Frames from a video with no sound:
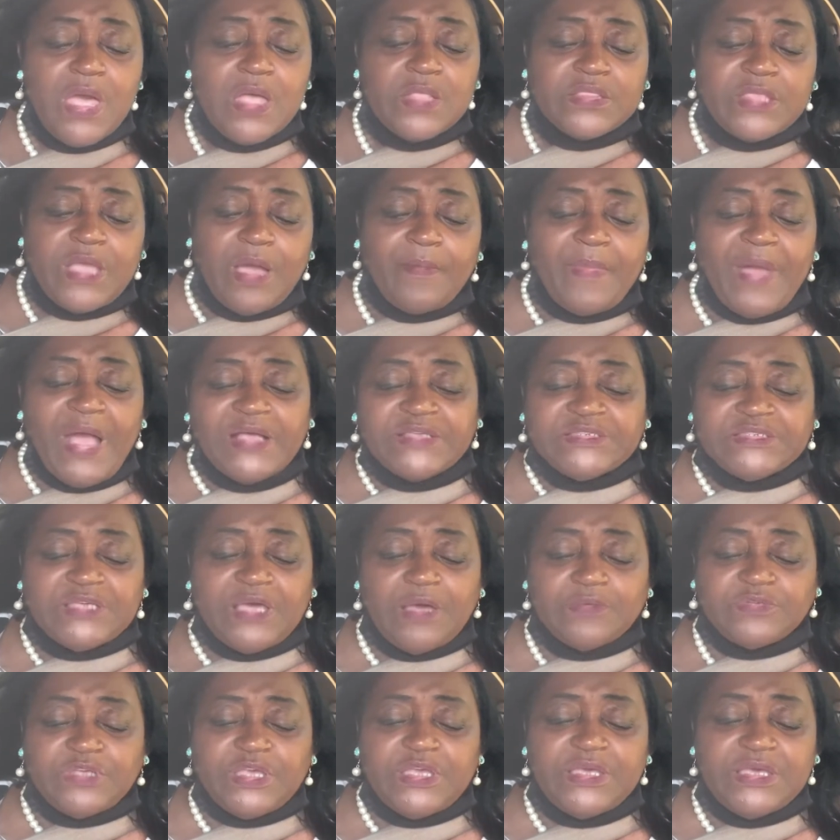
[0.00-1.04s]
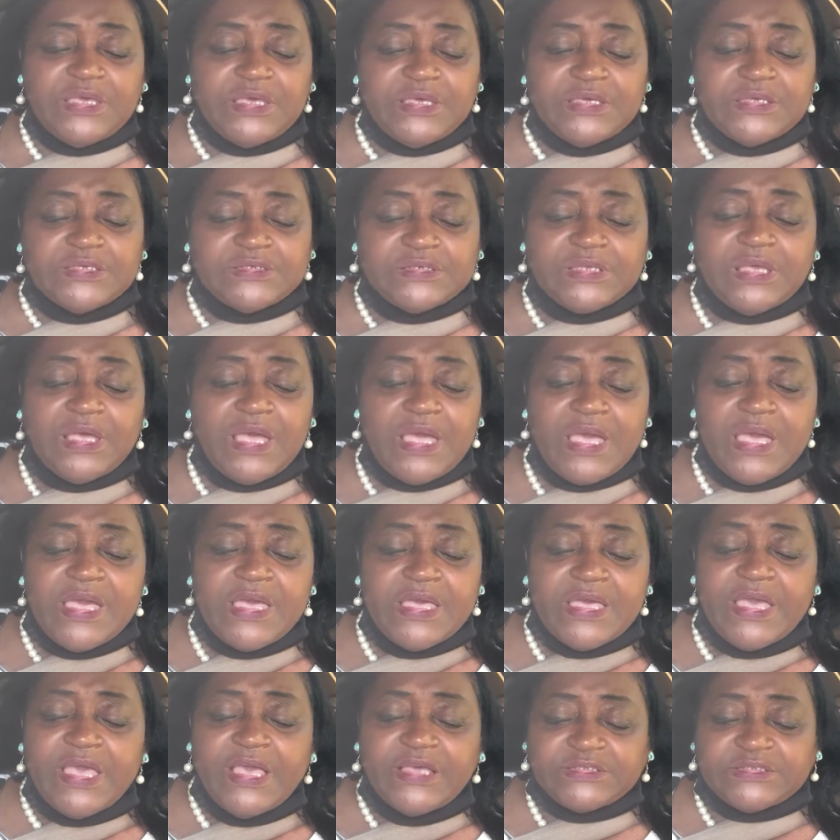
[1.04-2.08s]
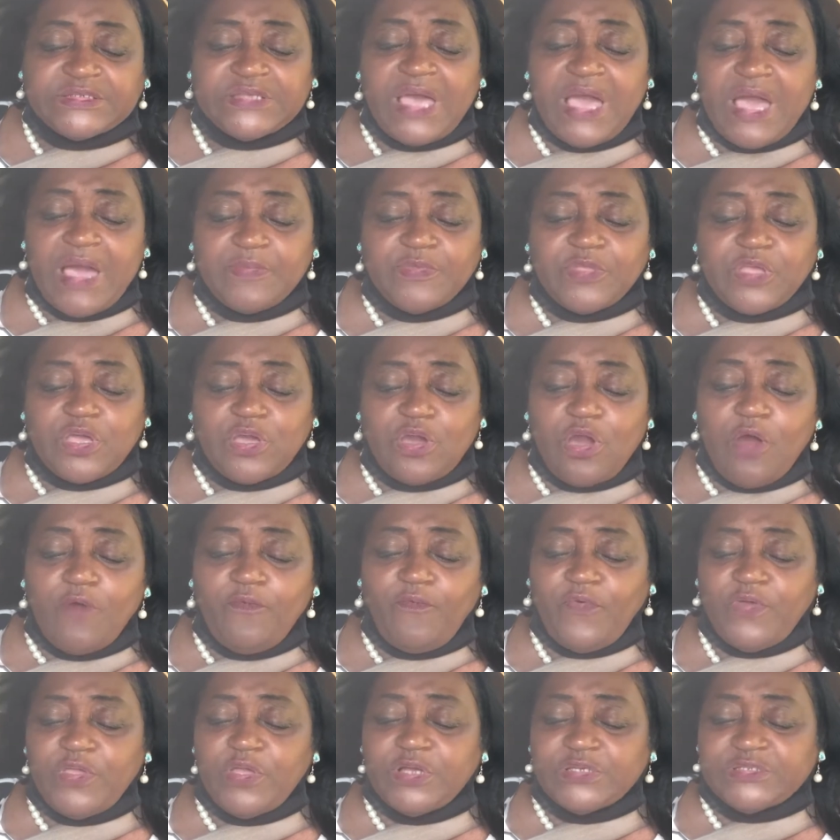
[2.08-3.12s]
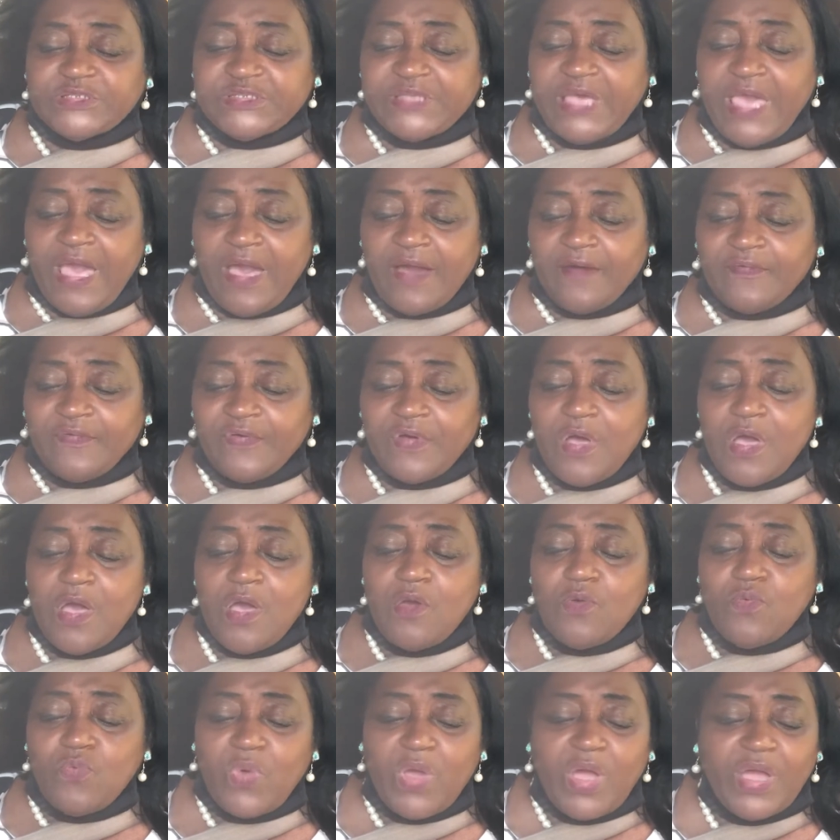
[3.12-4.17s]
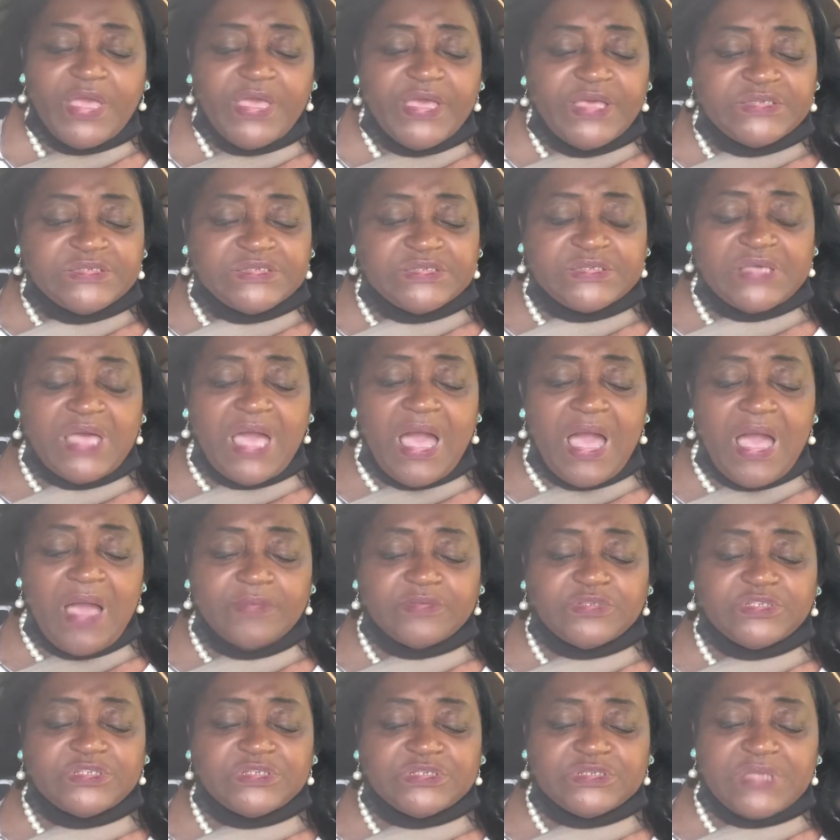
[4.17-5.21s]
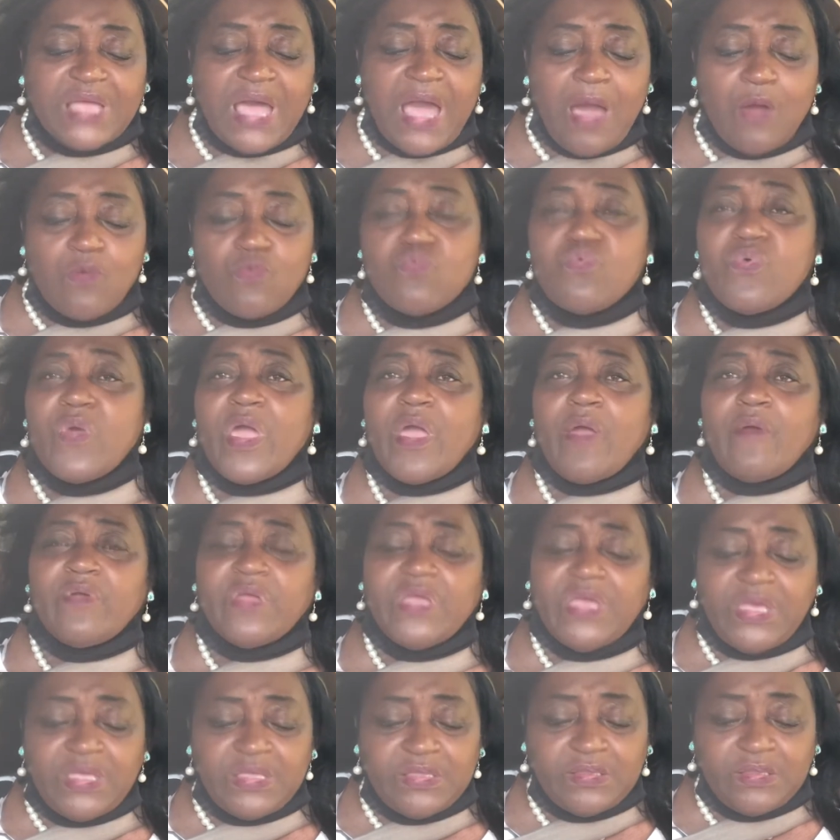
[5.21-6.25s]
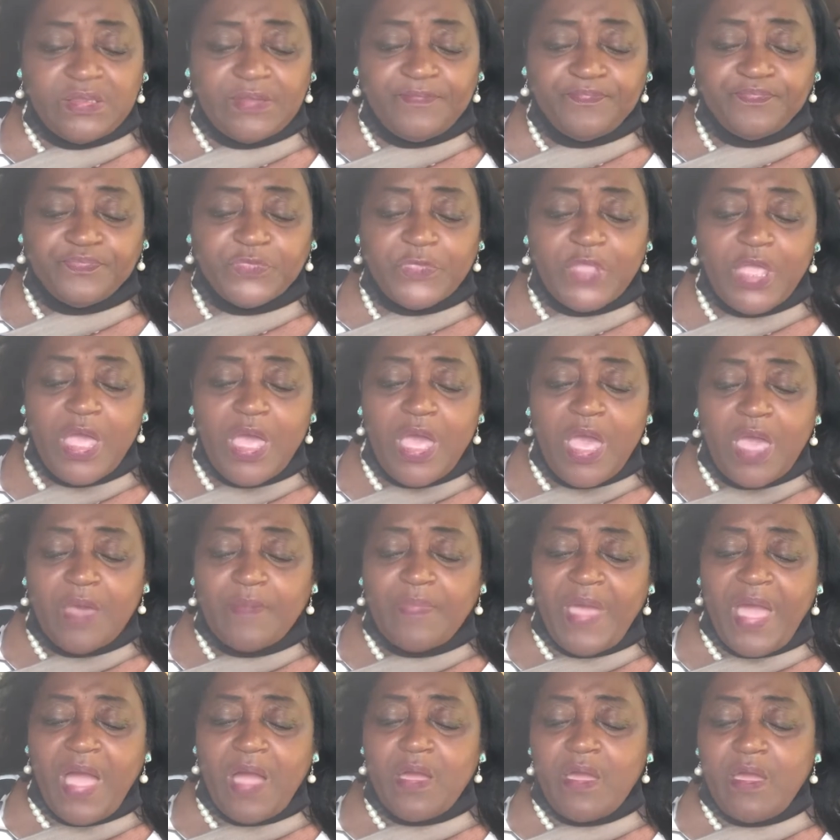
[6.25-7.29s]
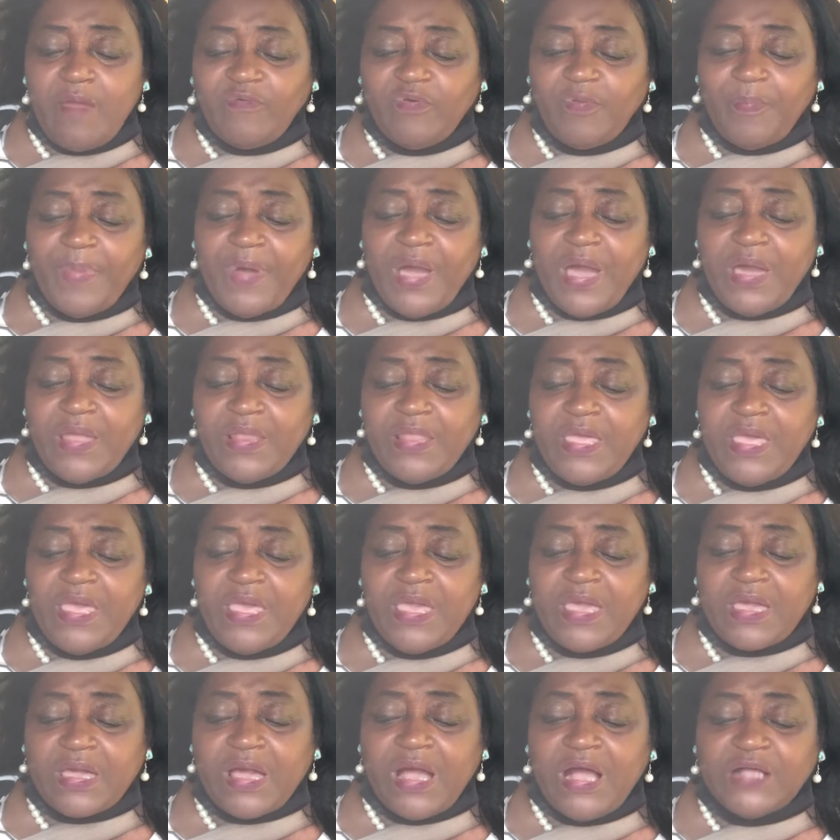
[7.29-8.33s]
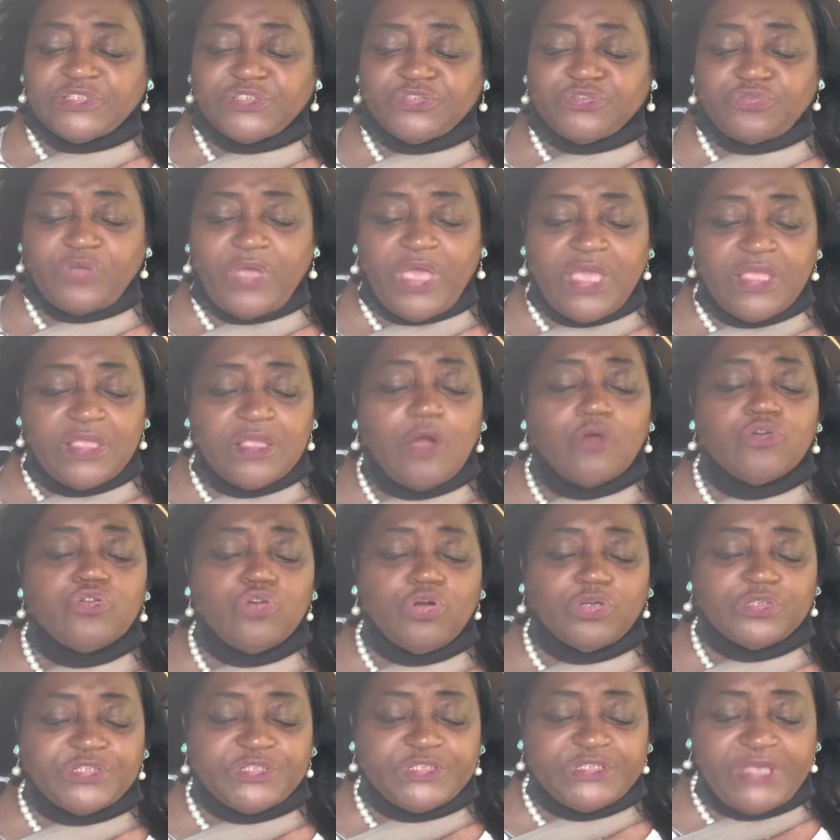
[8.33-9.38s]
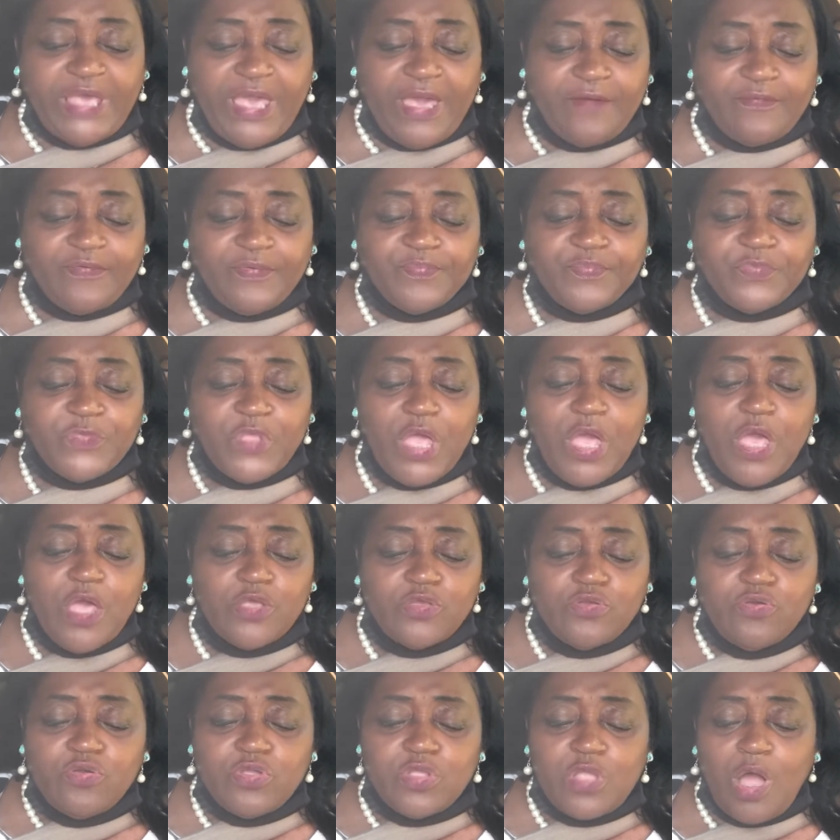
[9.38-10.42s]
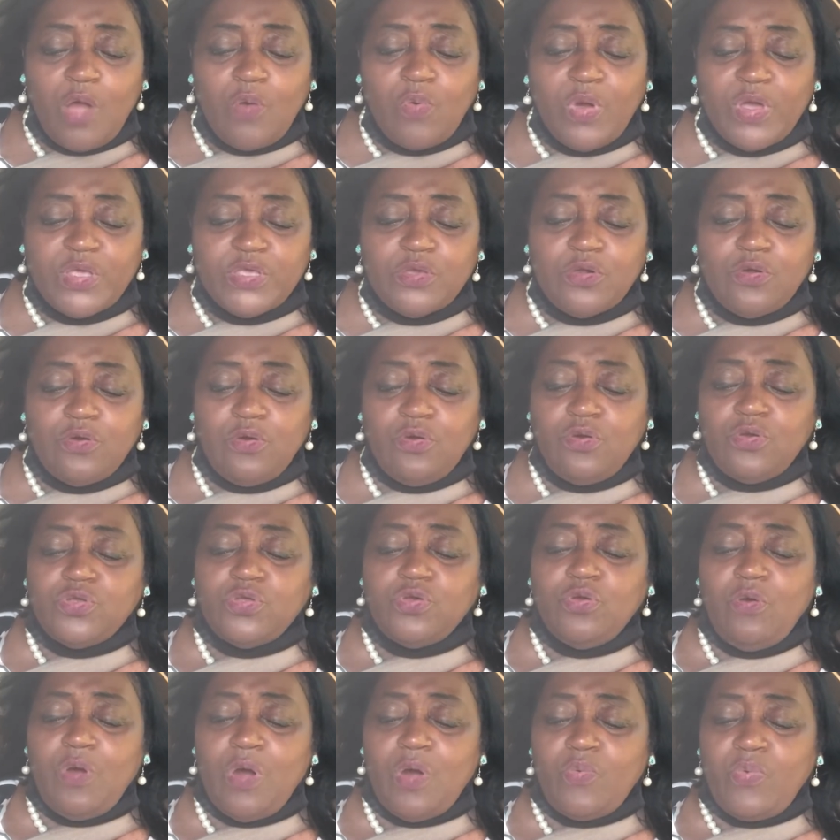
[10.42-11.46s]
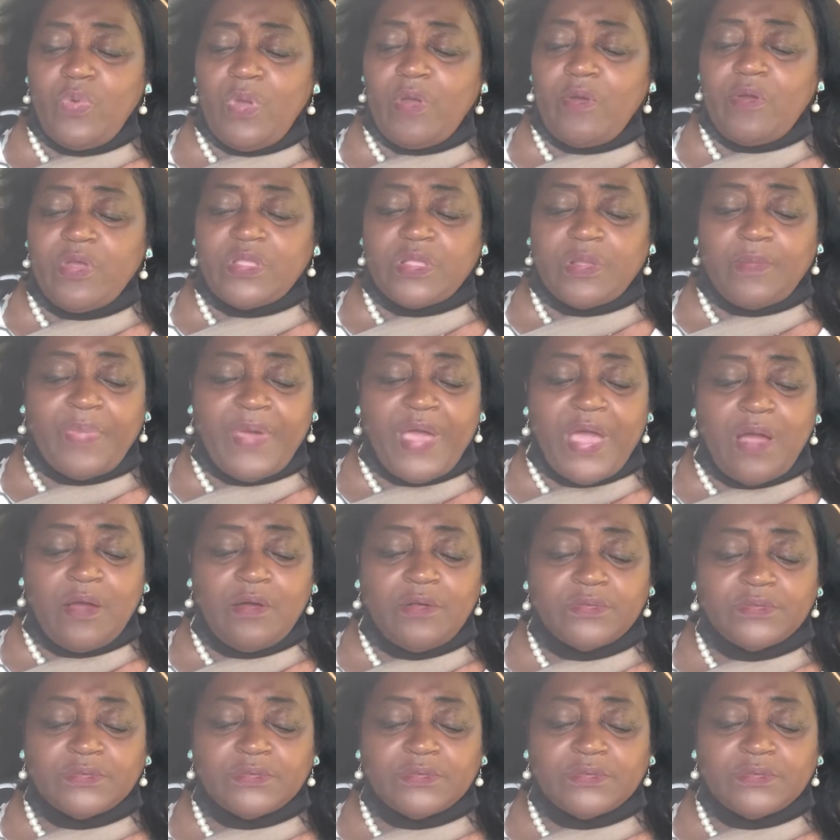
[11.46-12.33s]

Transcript: Now, my subject is, it's time to go for yourself. Well, it's time to stop worrying about everybody and concentrating on yourself. You know what you are worrying about.